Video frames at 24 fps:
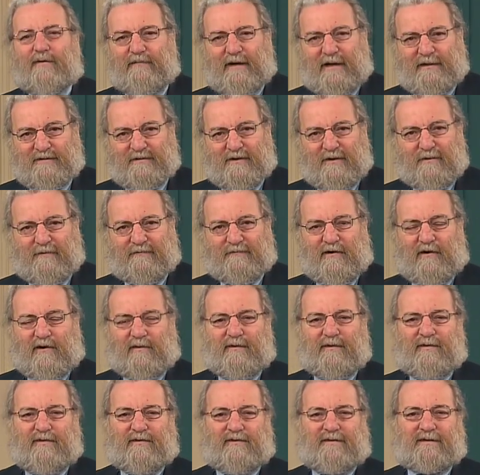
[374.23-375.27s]
ratio of
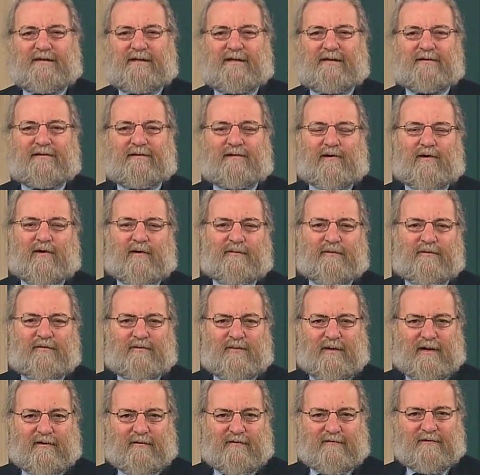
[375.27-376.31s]
carbon-13 to
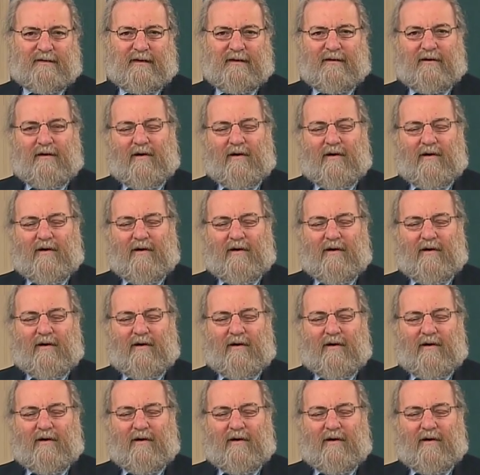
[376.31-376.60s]
carbon-12,